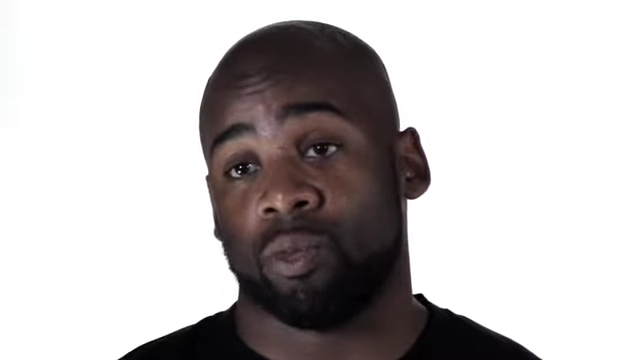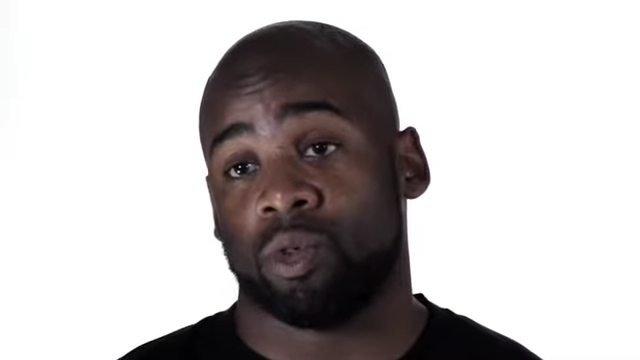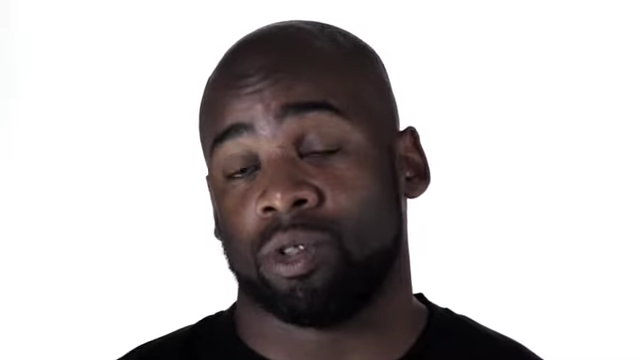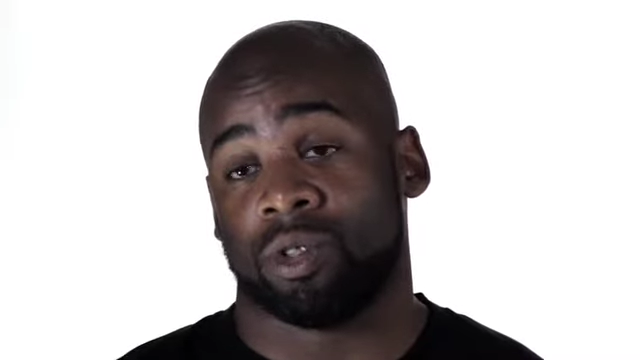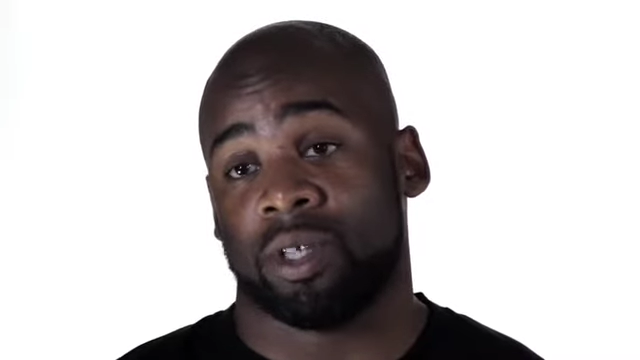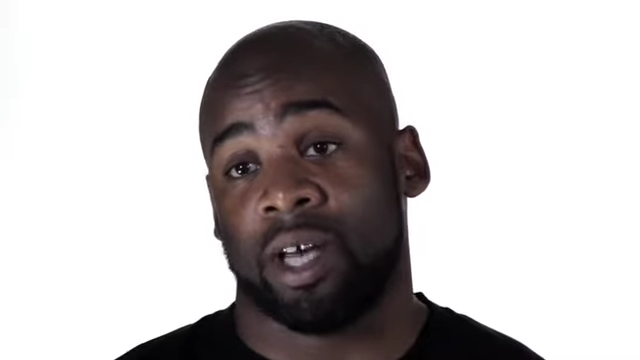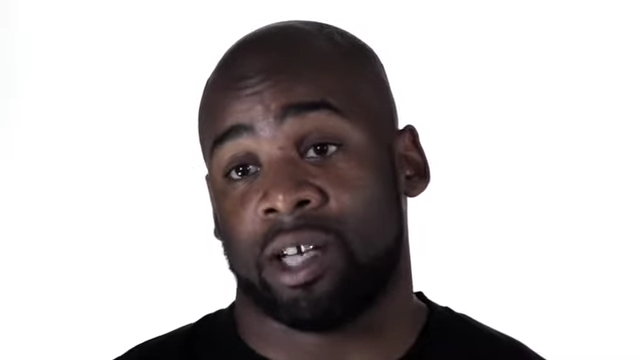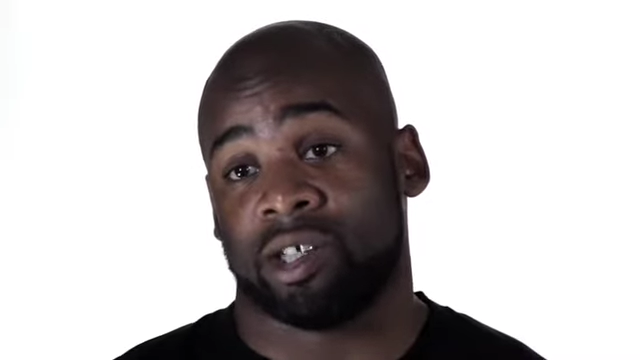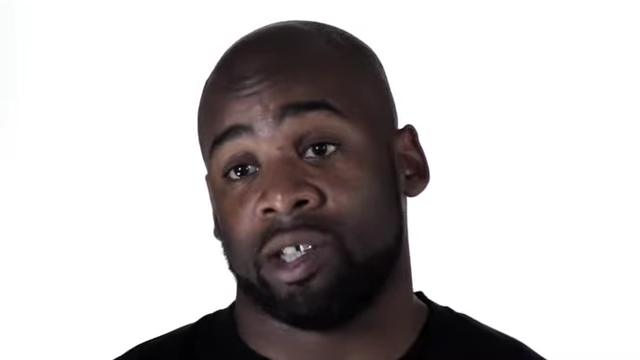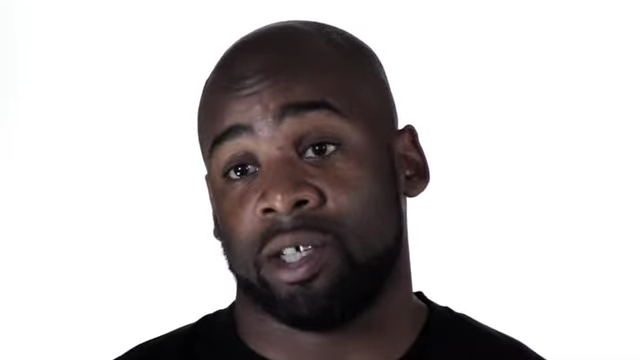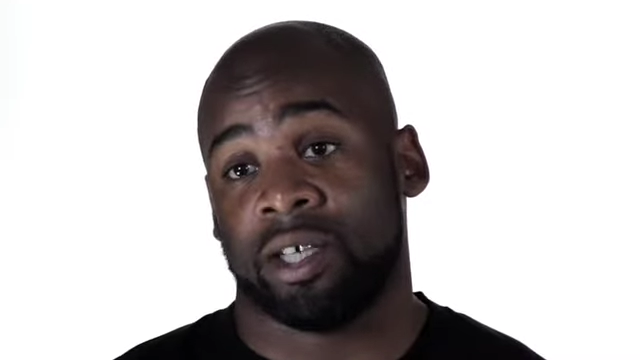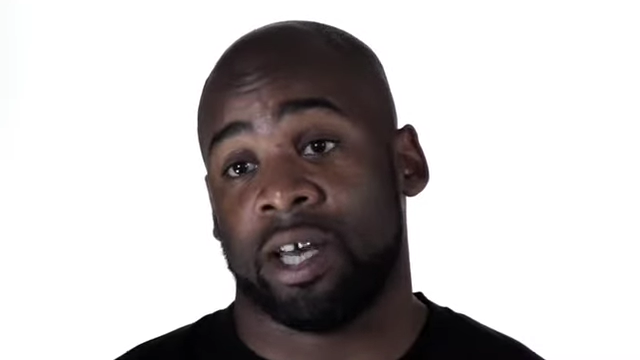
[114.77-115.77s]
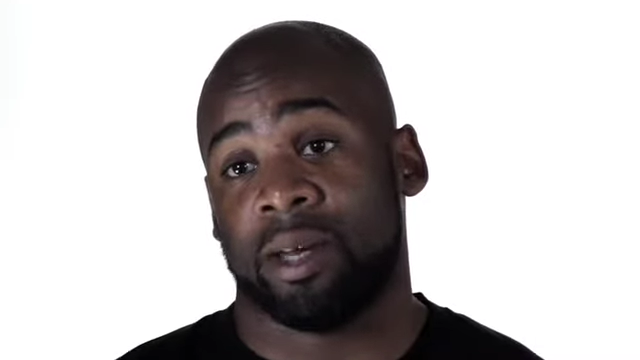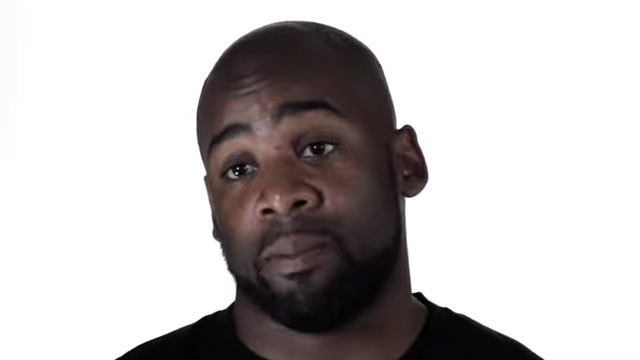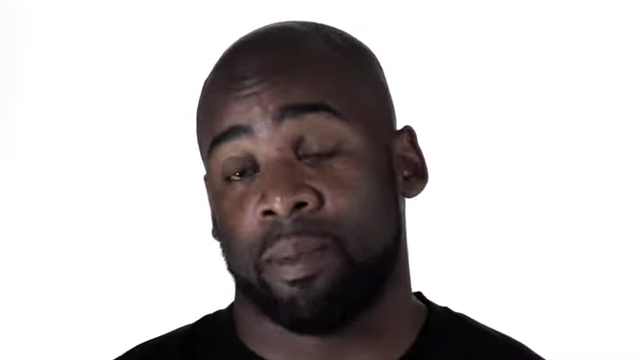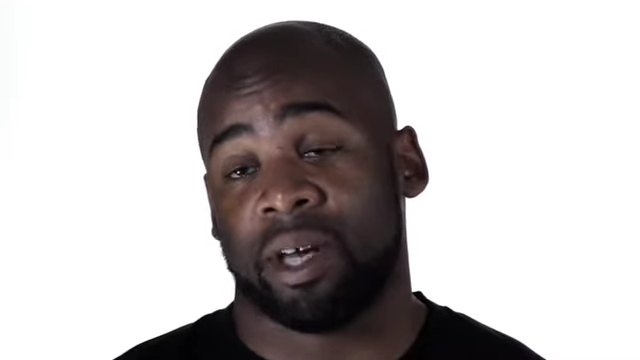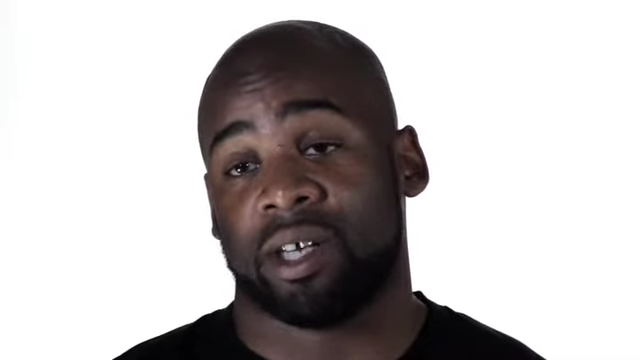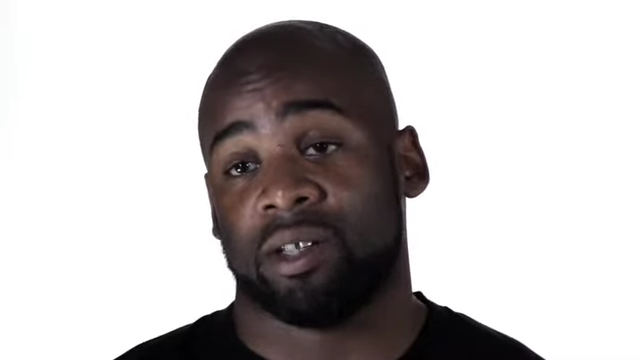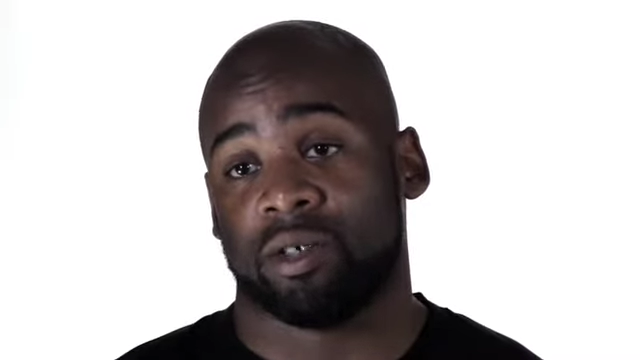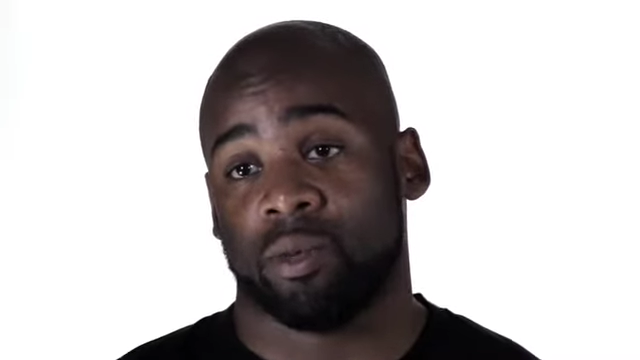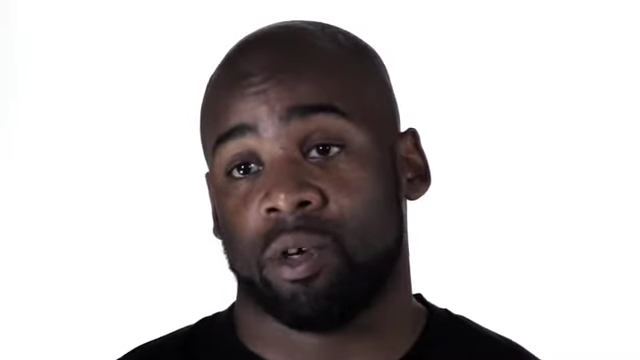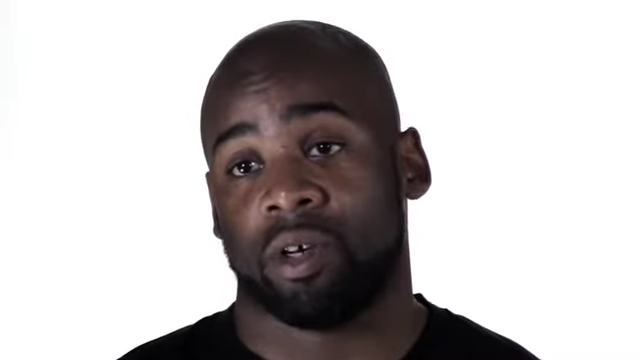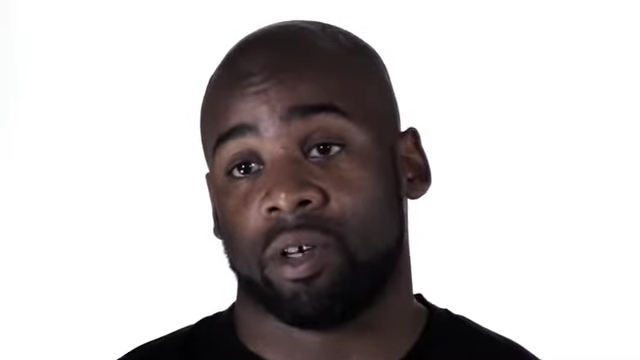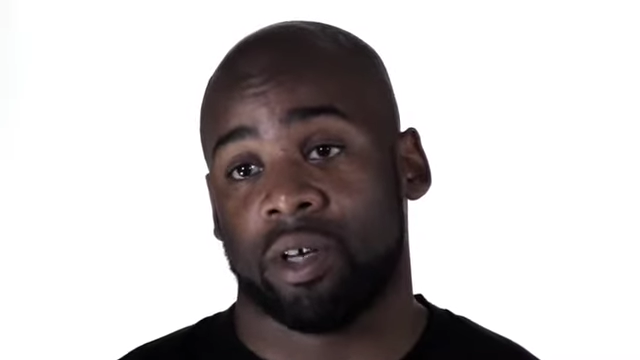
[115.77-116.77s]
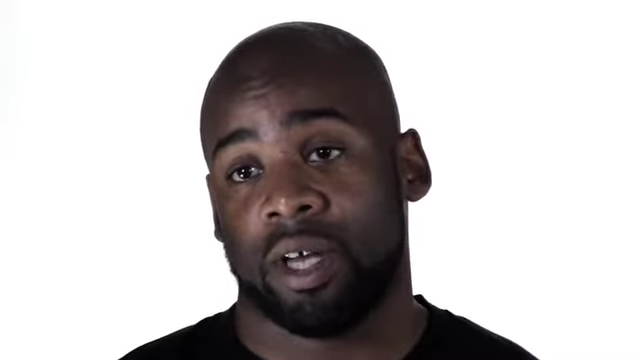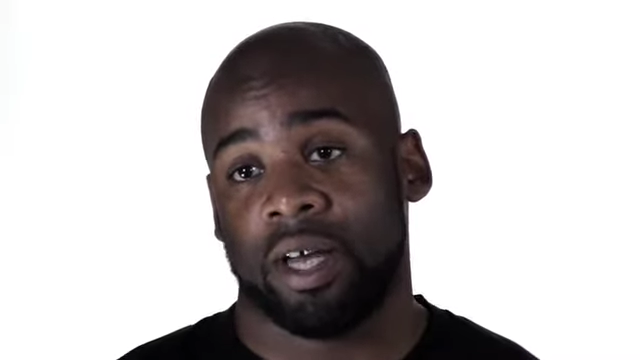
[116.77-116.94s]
was actually getting back into work.